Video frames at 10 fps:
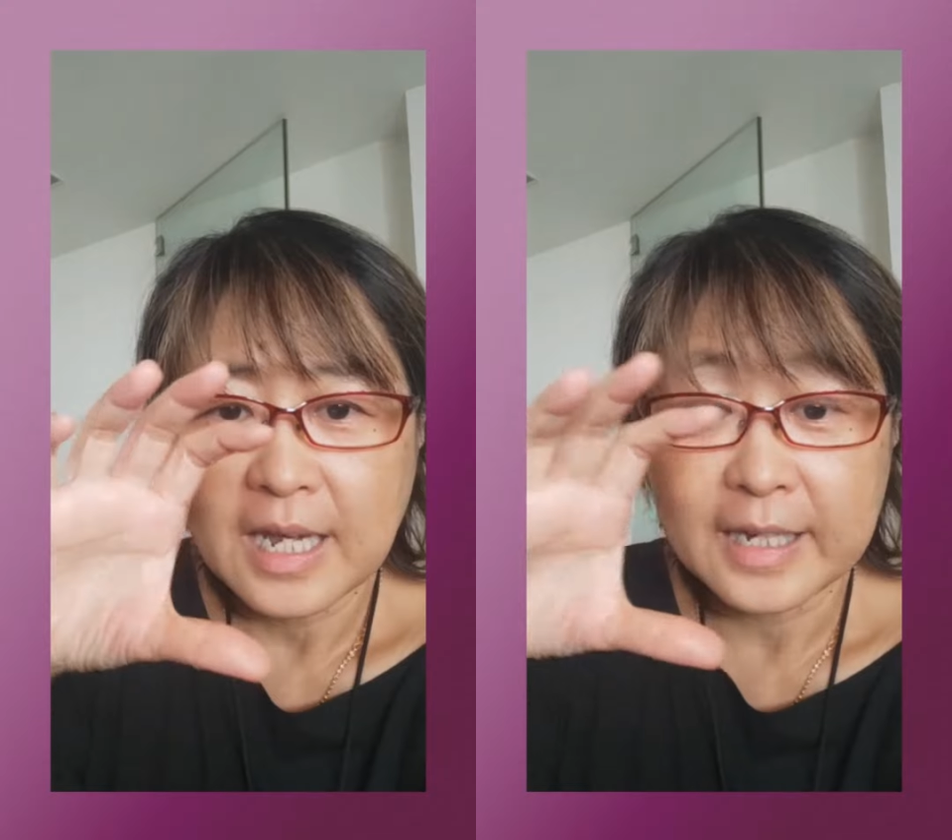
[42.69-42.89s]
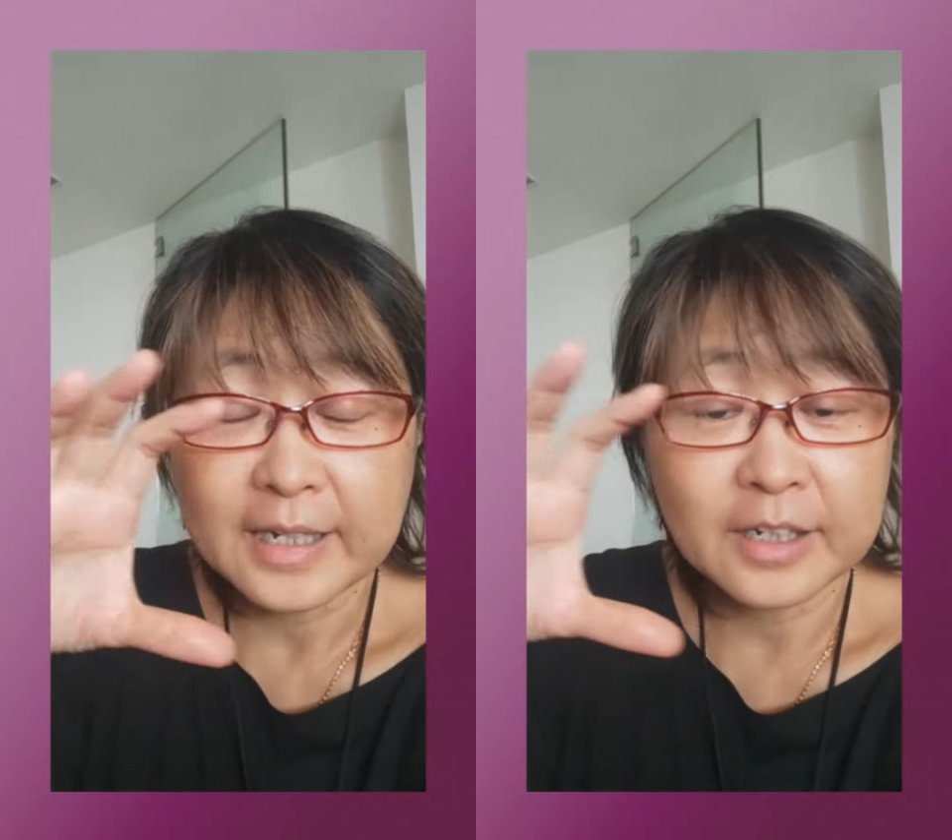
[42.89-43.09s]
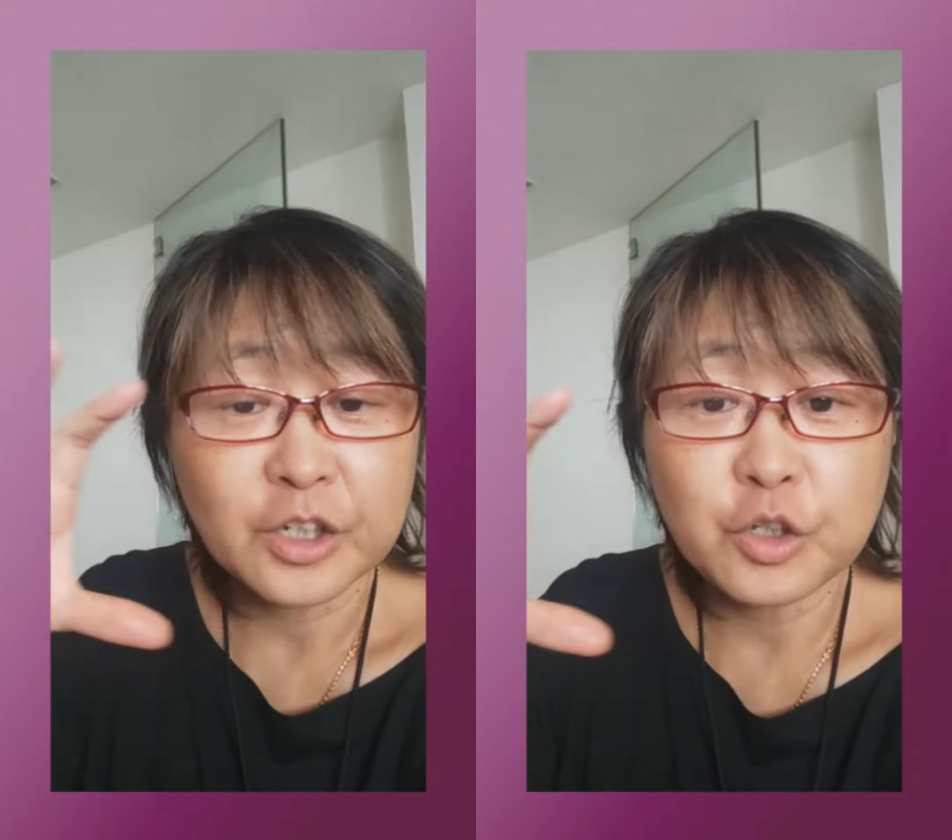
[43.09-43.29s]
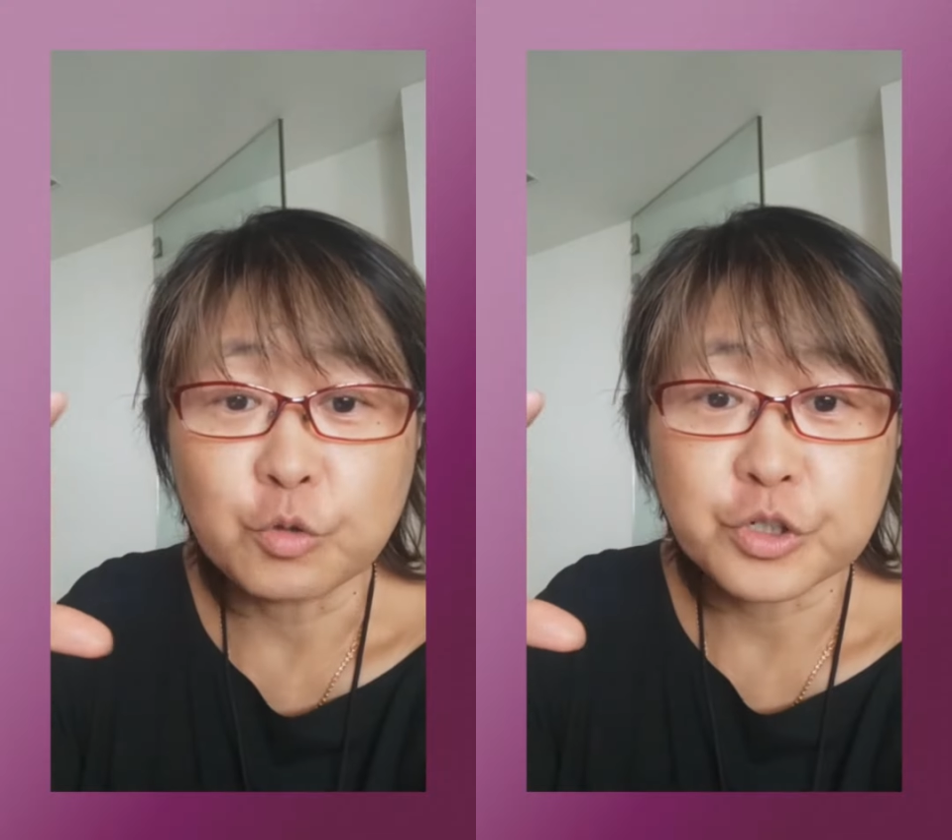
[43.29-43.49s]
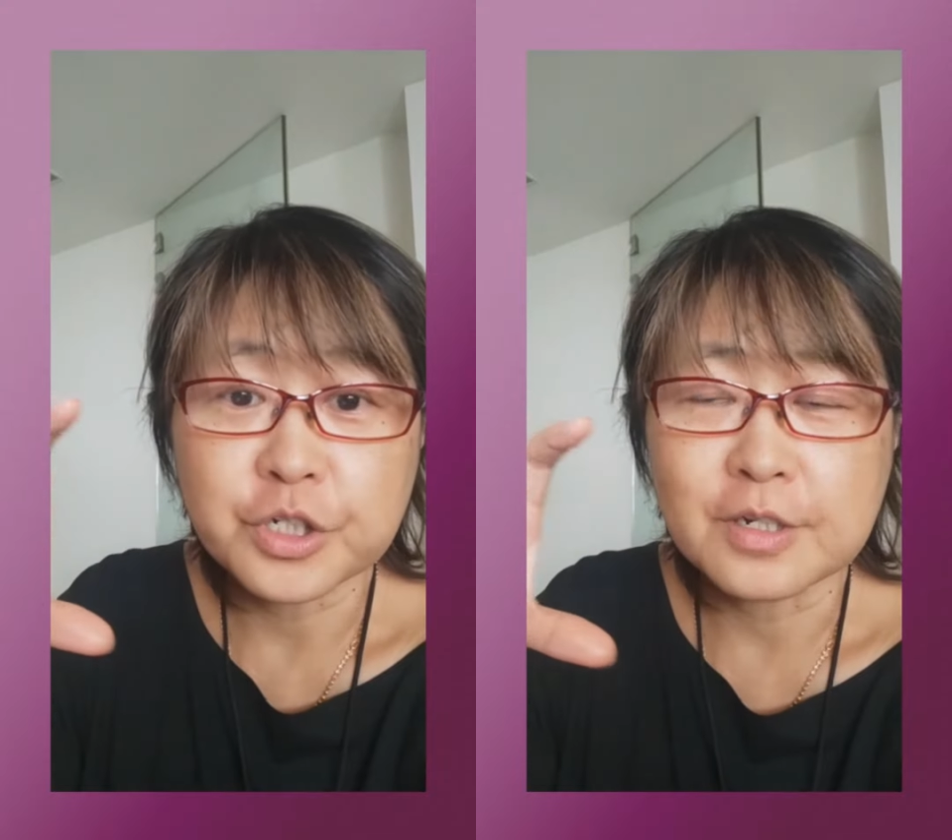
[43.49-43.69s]
and they're
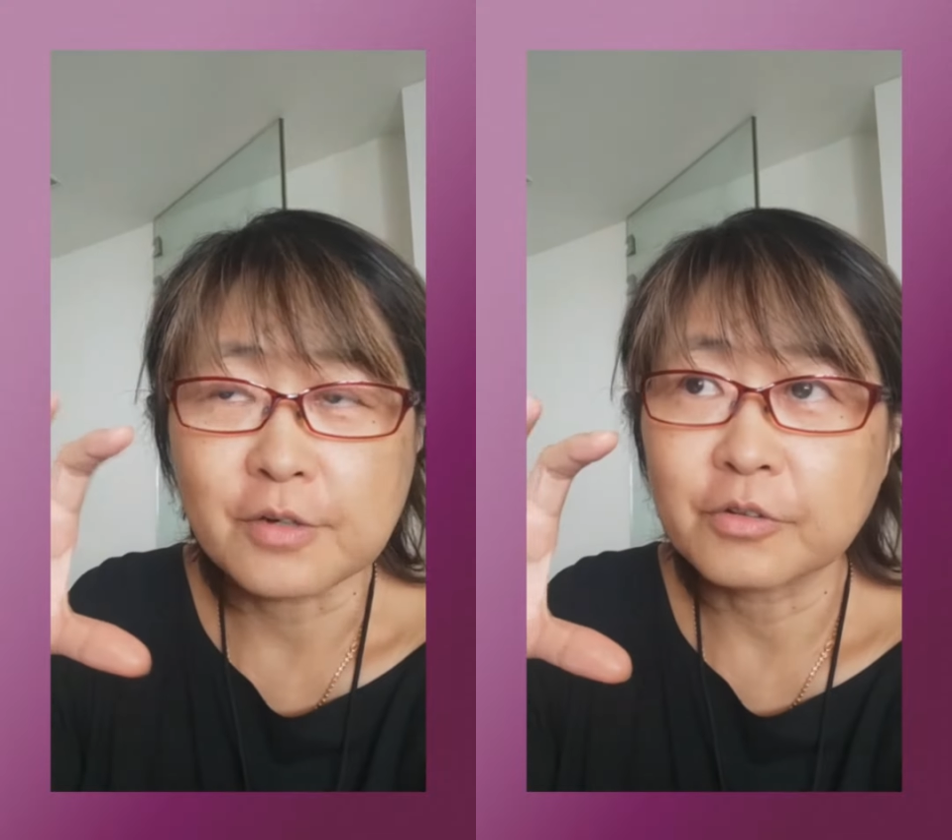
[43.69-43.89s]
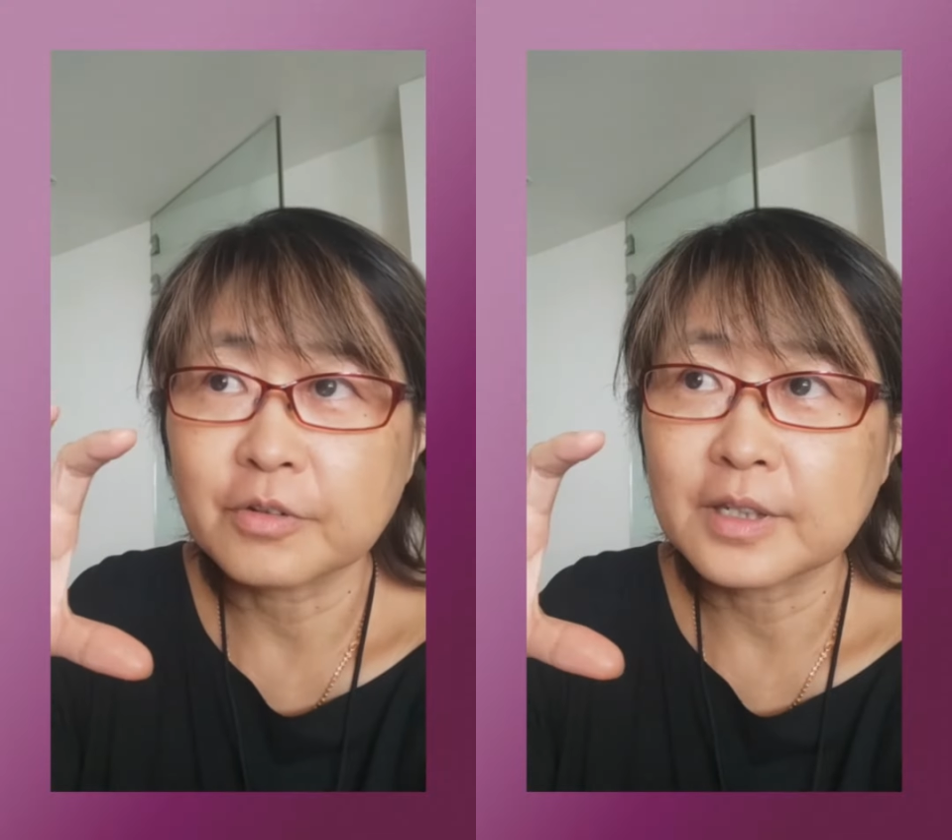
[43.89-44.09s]
huge, you know,